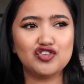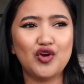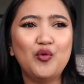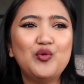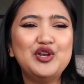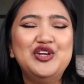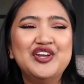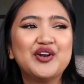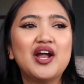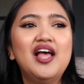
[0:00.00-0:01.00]
So when
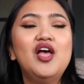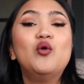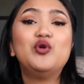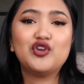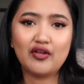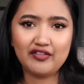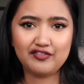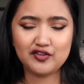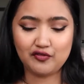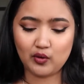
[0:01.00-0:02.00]
you're on the
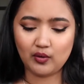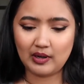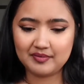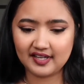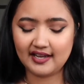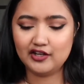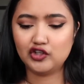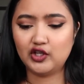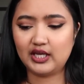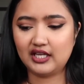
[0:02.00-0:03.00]
Sephora website and
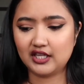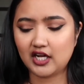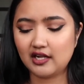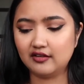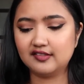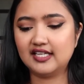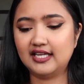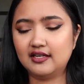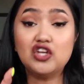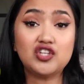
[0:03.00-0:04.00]
you're looking at the colors,
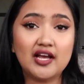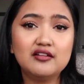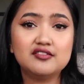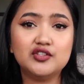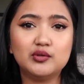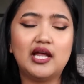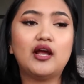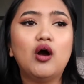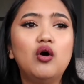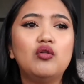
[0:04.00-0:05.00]
it tells you
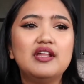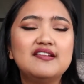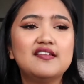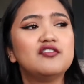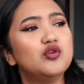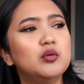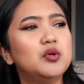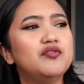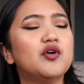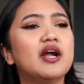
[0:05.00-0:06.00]
like, oh, this is
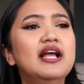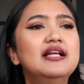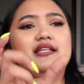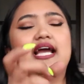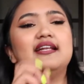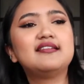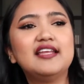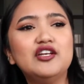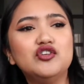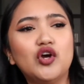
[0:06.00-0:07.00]
suitable for light
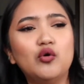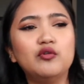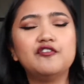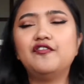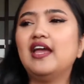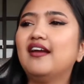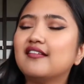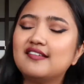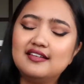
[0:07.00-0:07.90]
skin tones, fair,